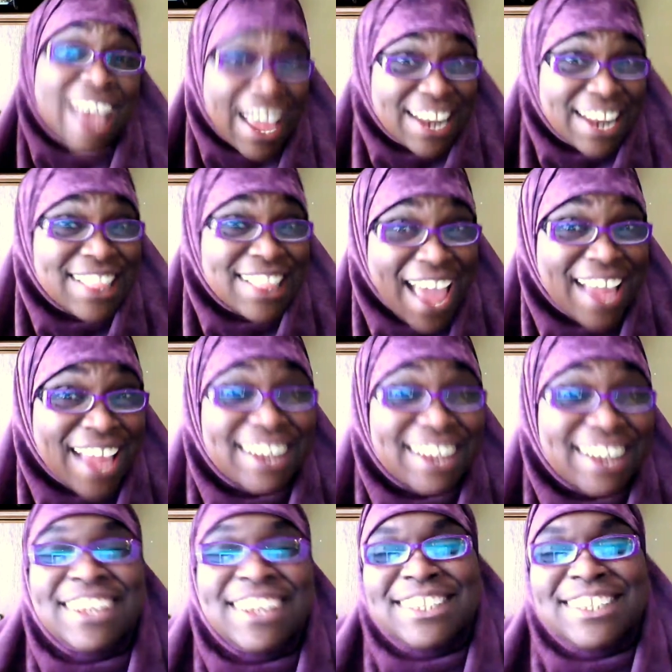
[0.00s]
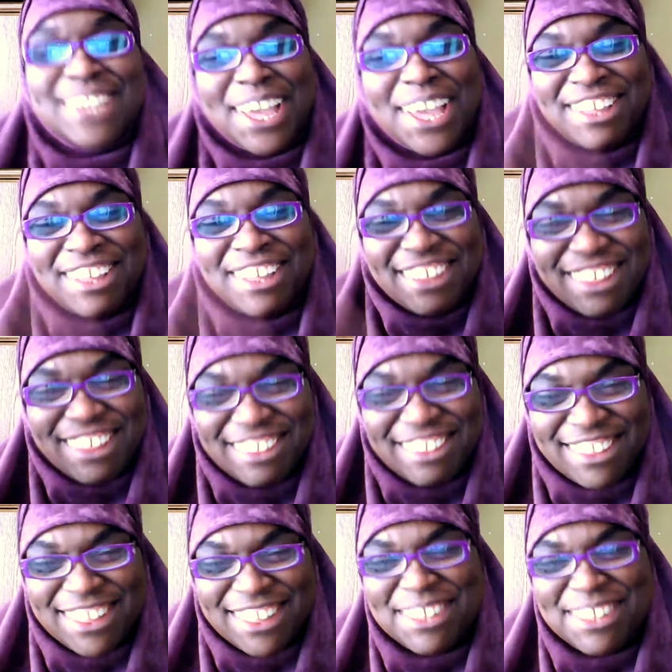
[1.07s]
of that, yeah,
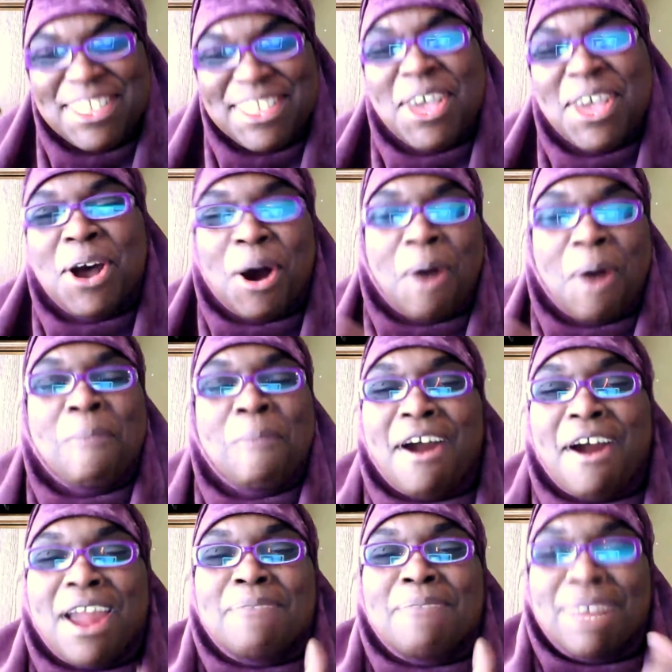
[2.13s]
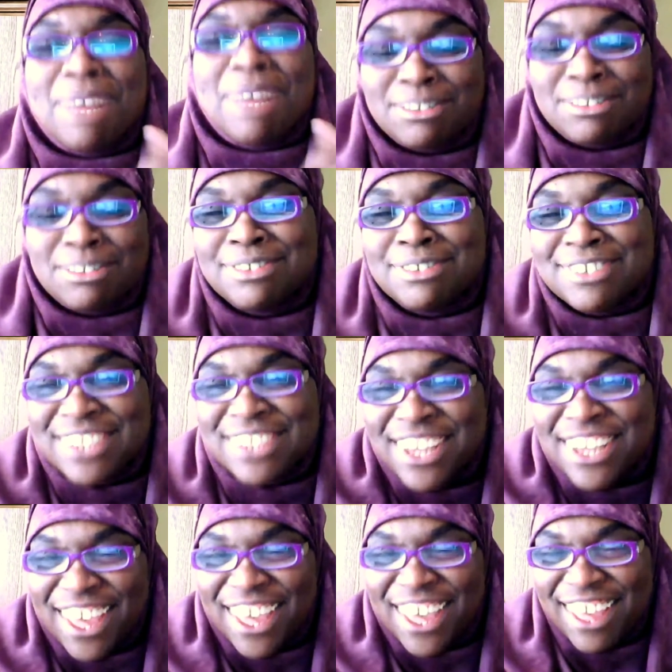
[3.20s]
Omar and Masood
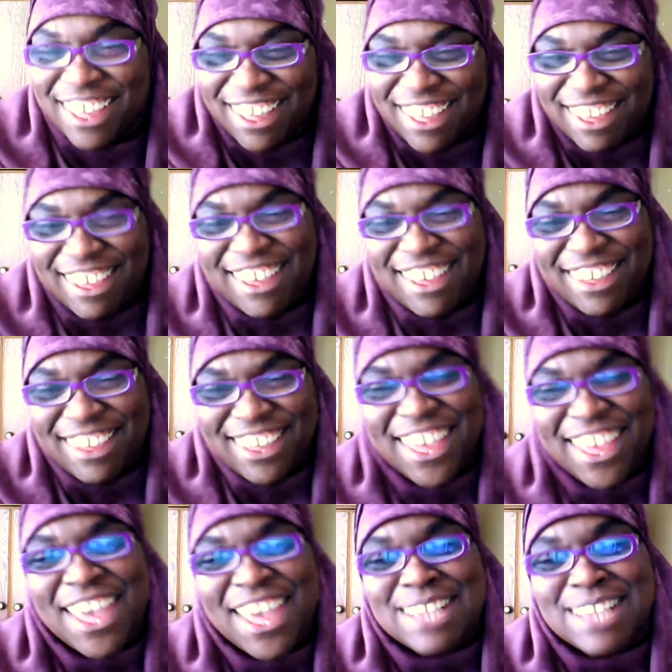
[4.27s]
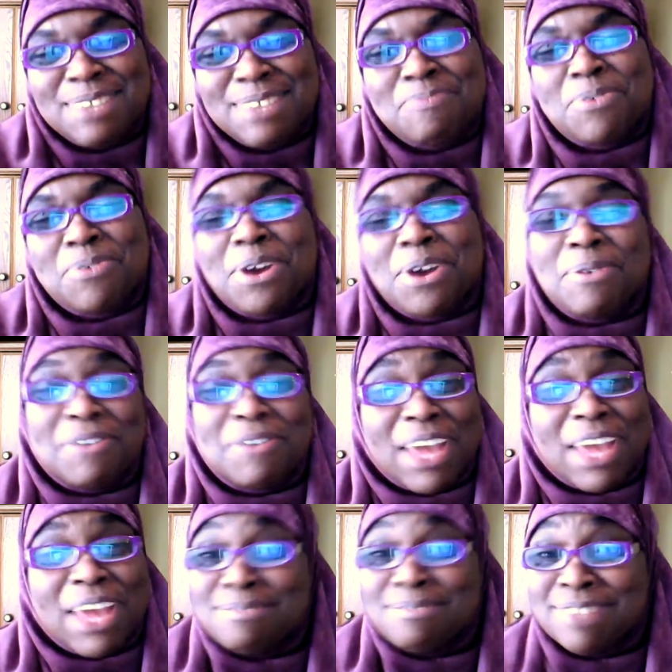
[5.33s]
and Jabril would have
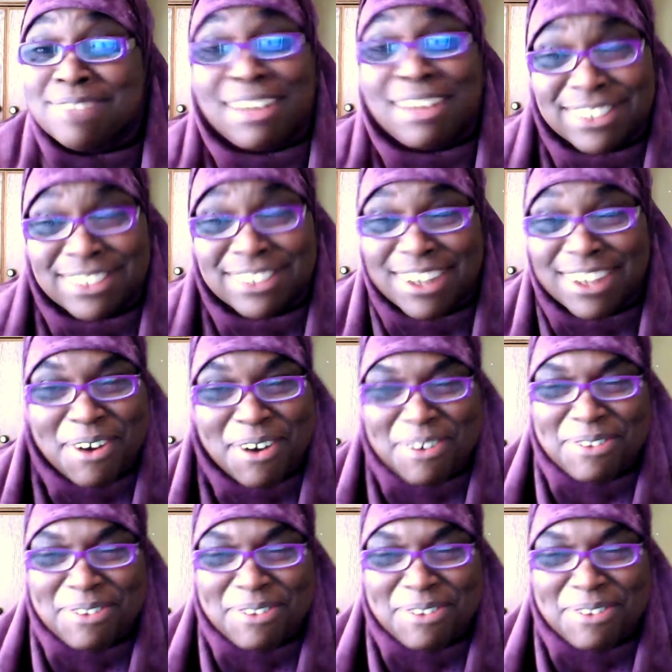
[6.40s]
found themselves alone.